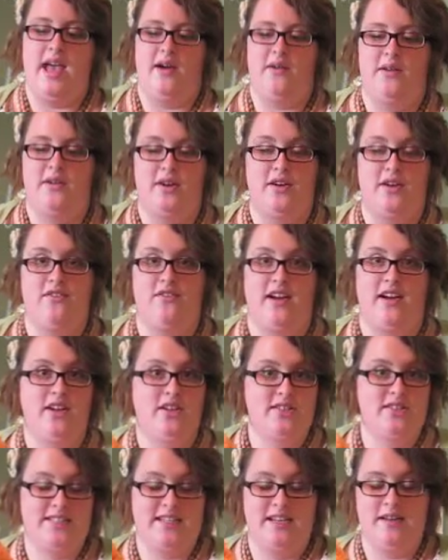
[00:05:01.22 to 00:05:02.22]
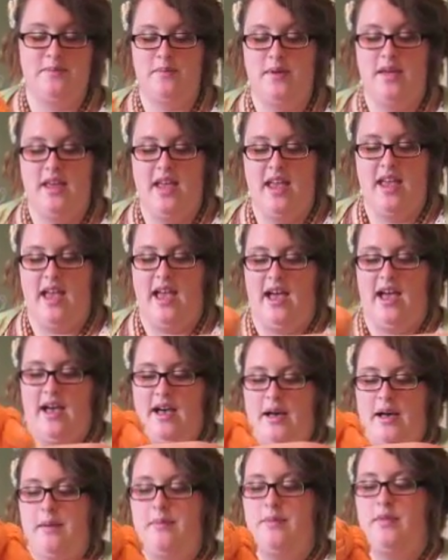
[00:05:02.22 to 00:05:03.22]
We're on our final step.
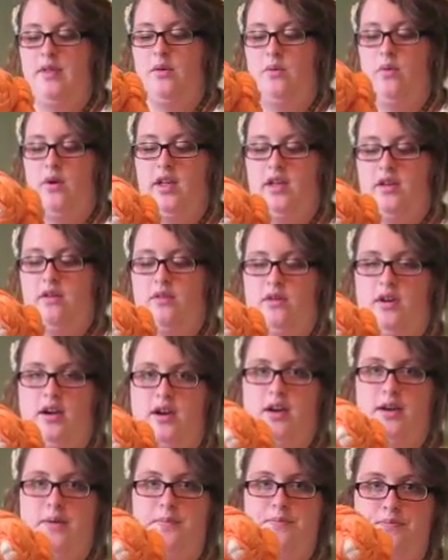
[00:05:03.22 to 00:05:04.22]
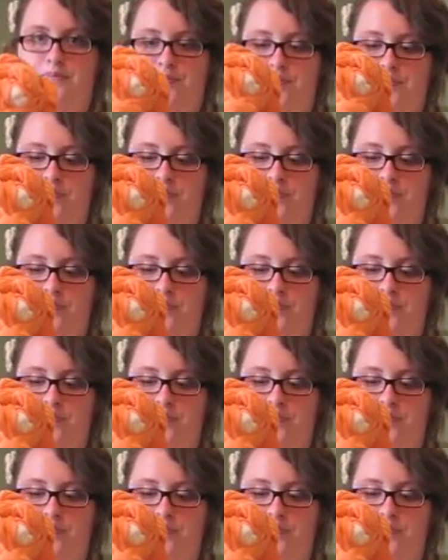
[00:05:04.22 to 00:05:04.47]
you want to